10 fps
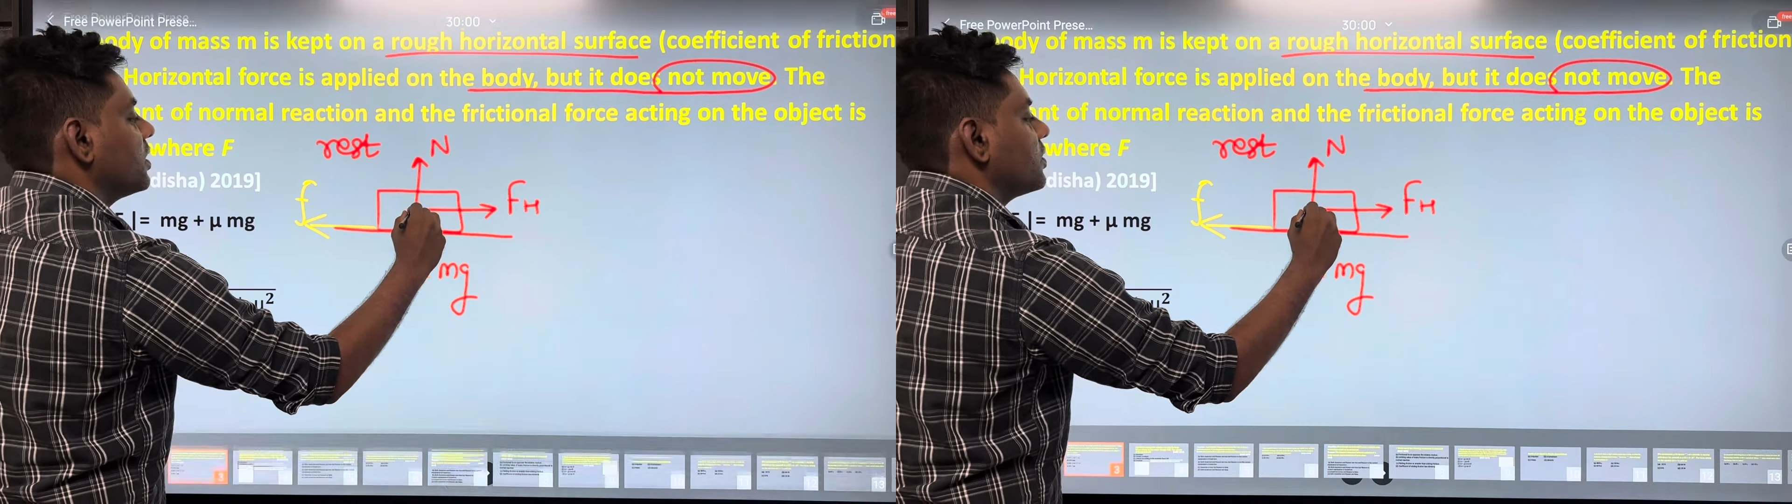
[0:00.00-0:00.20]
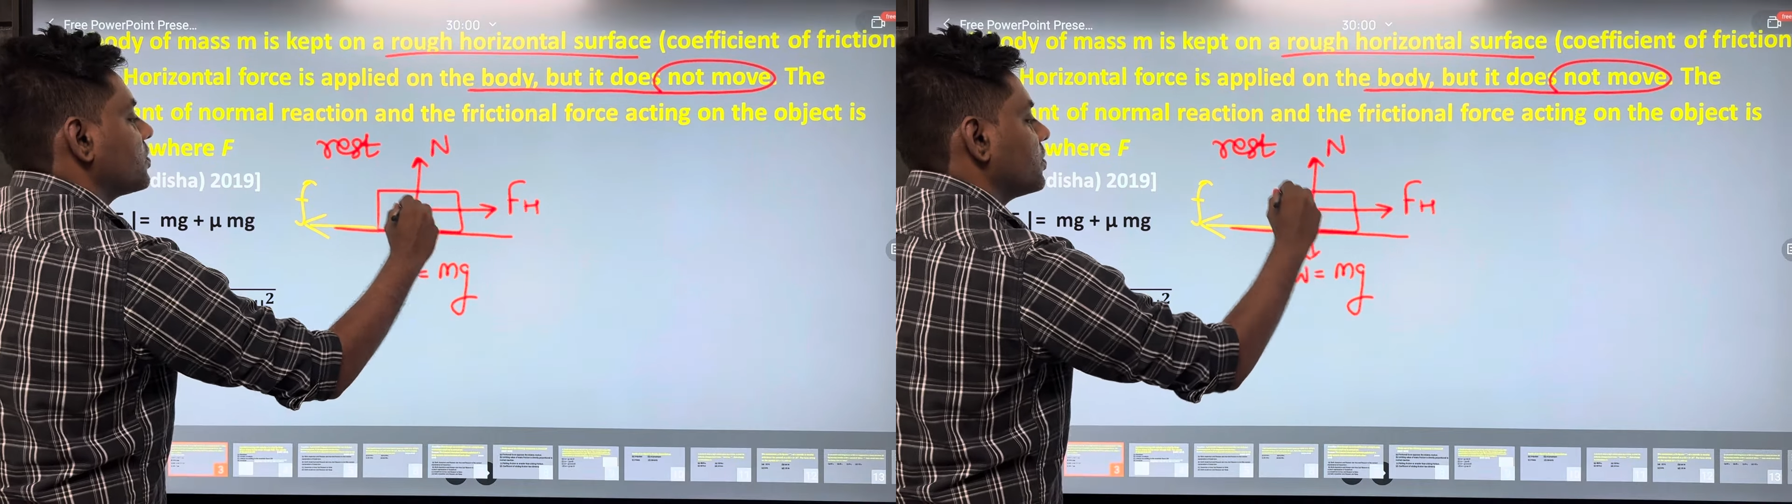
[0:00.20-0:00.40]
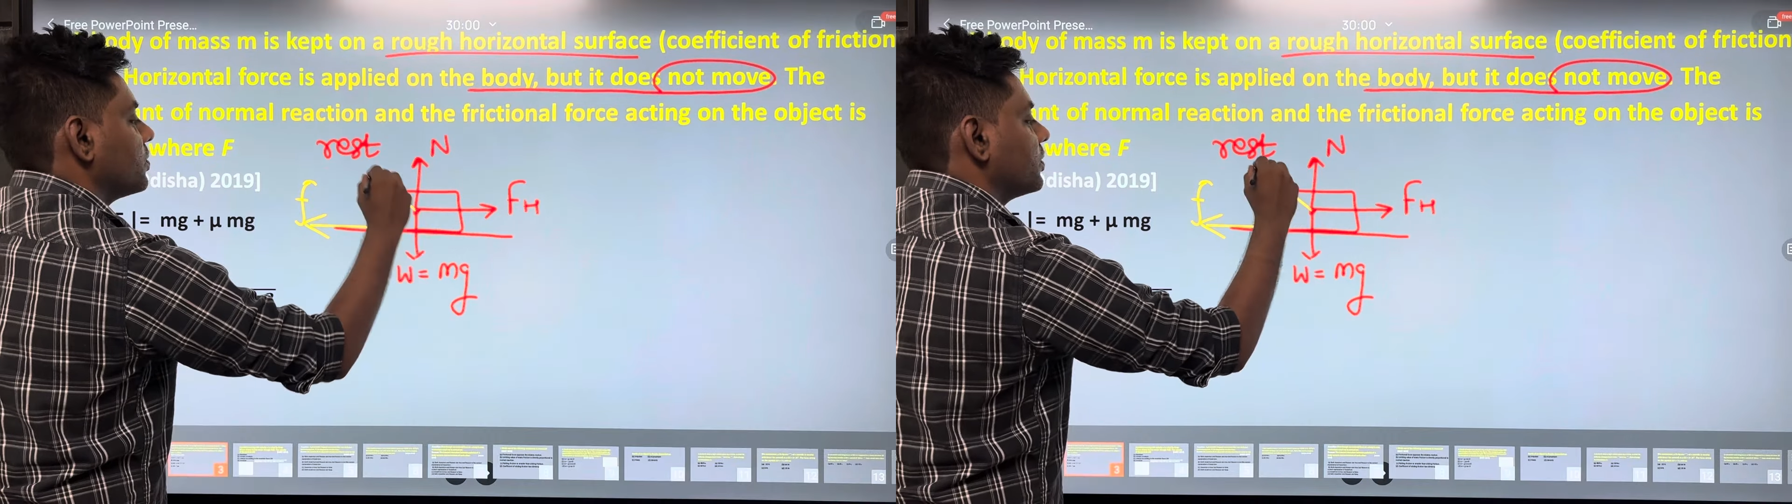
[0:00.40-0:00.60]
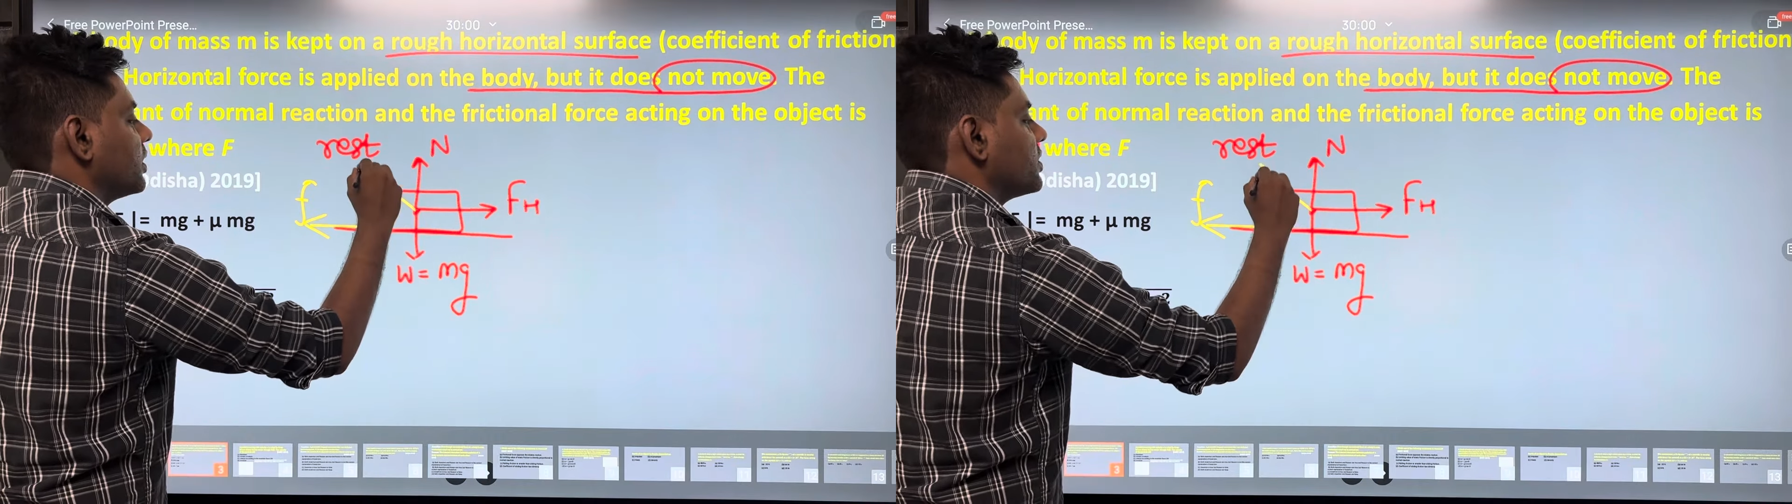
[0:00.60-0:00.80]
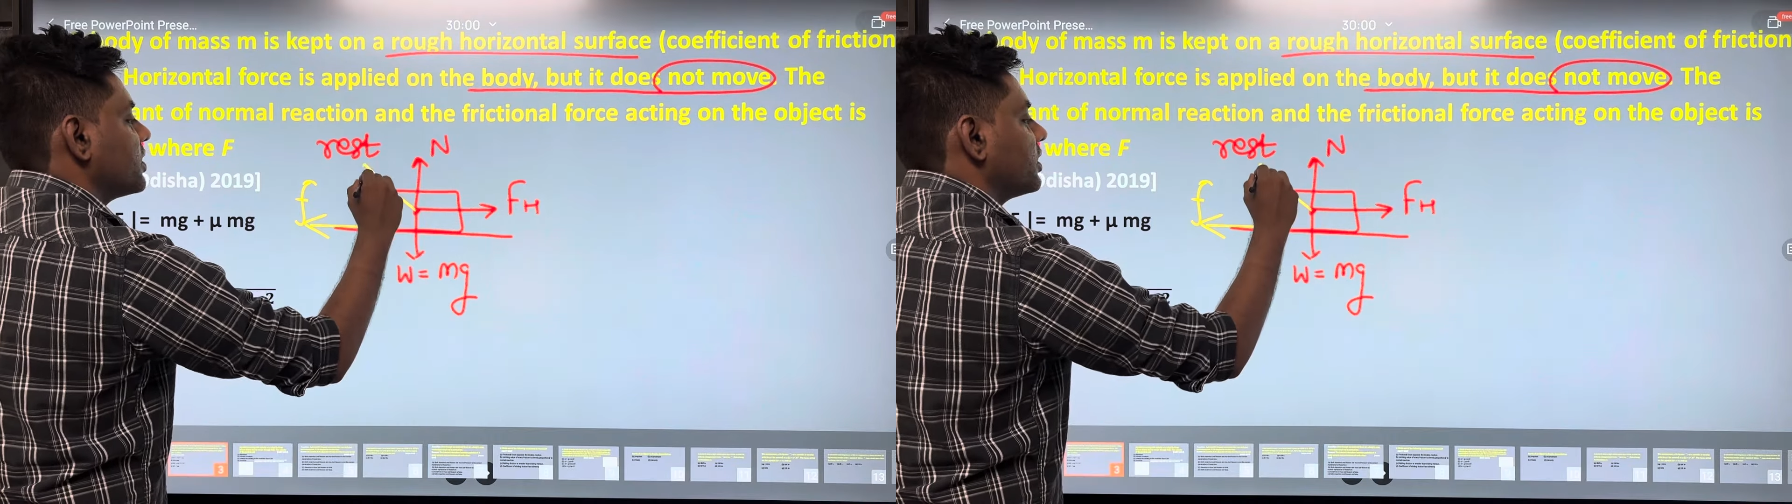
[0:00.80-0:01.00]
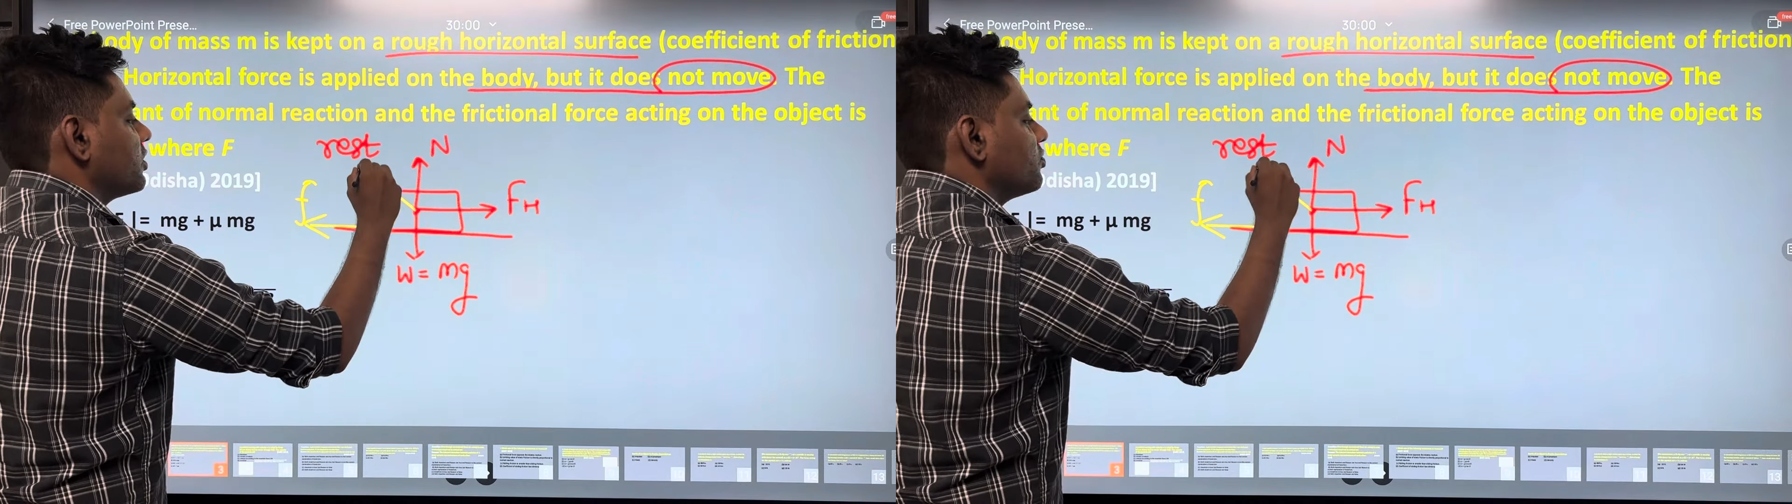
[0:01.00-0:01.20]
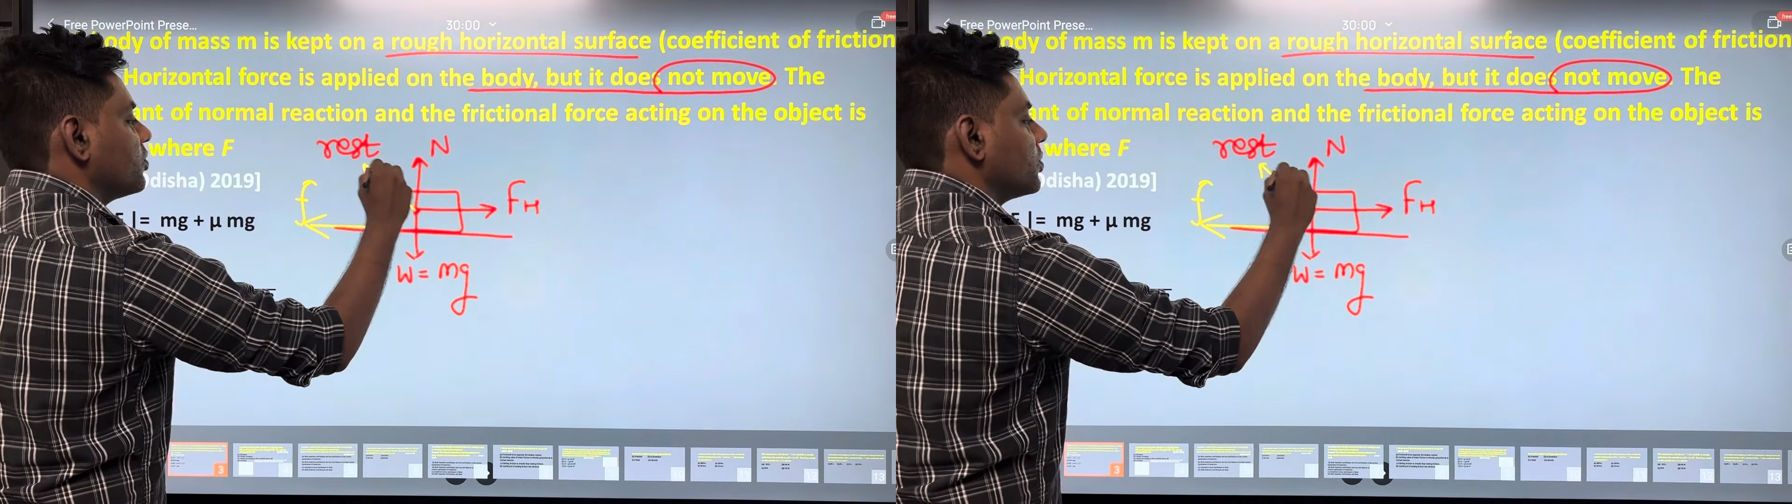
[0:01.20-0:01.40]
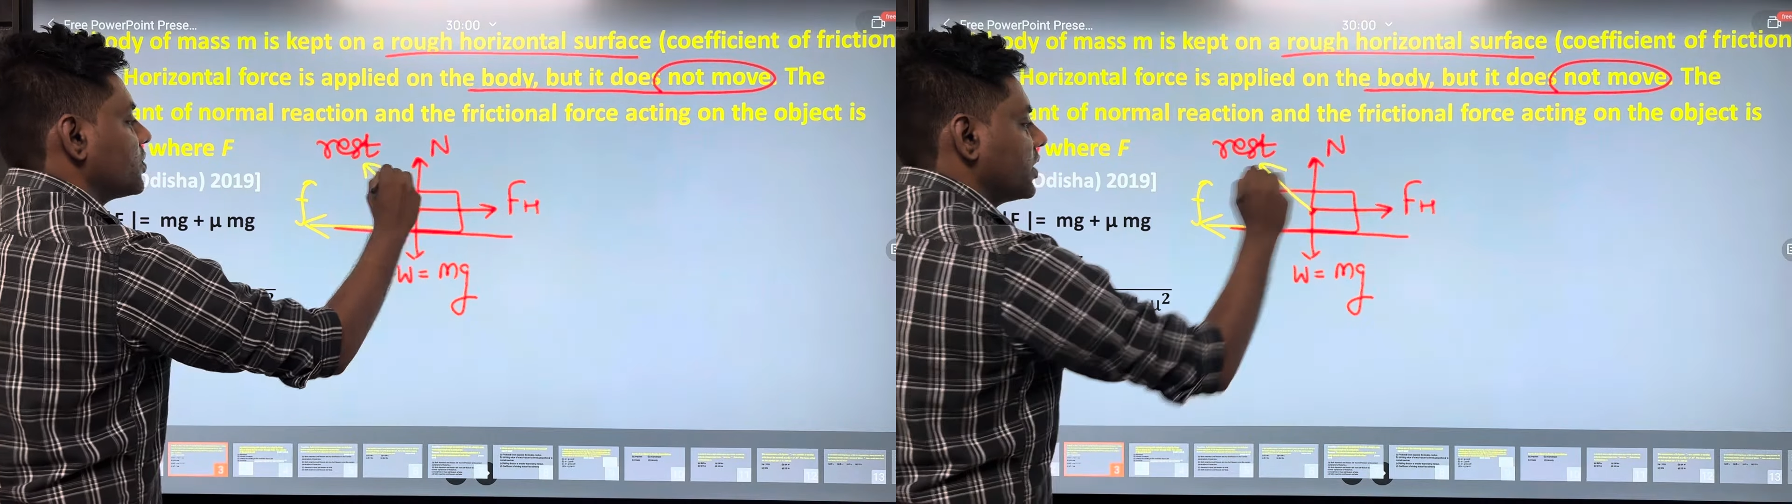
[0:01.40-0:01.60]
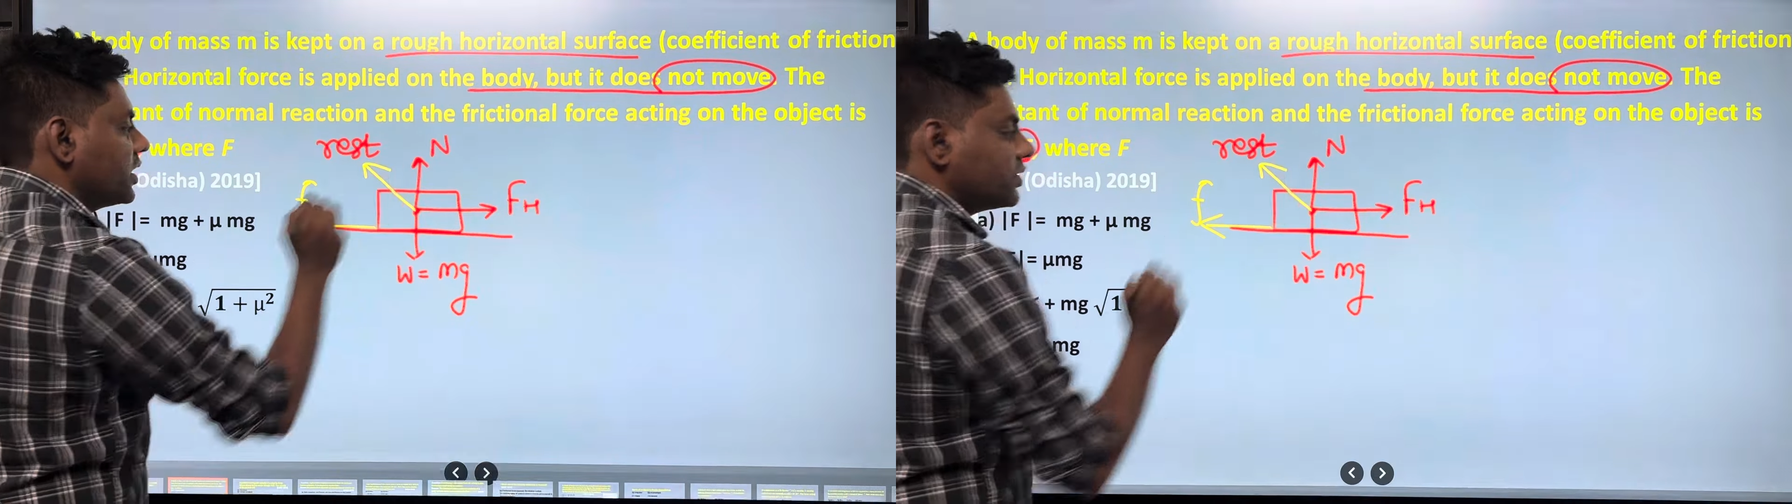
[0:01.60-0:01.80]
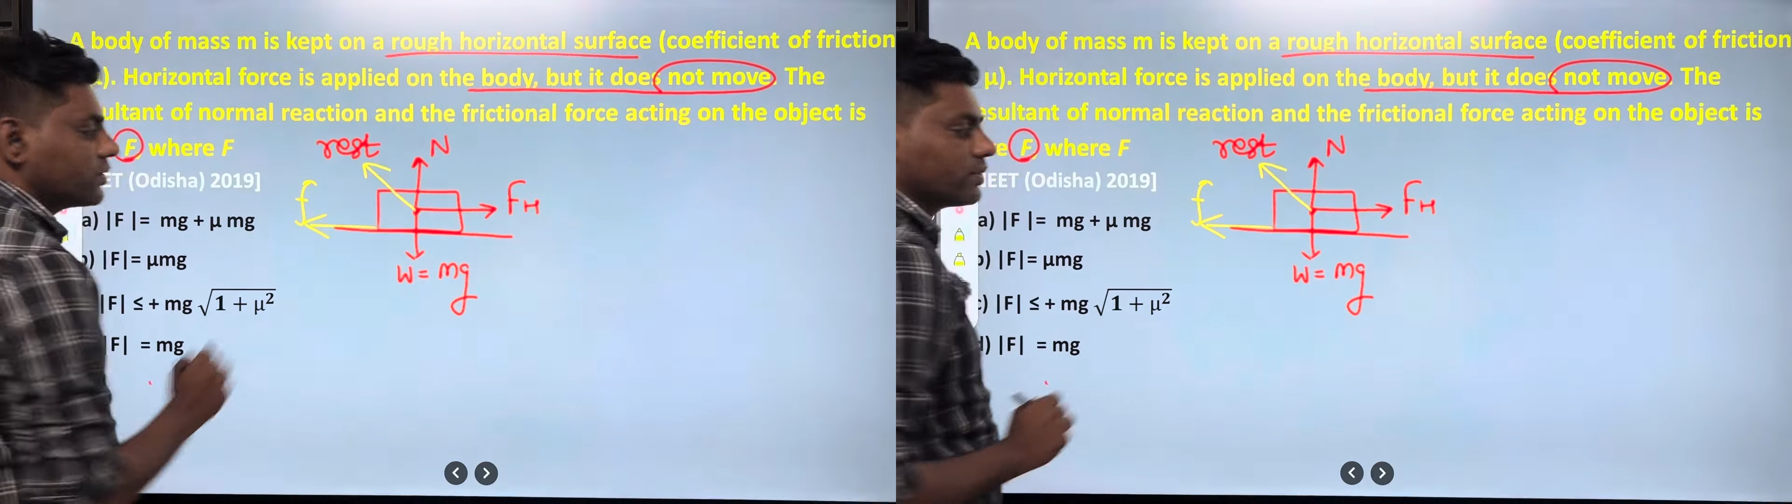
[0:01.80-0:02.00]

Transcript: So the resultant force is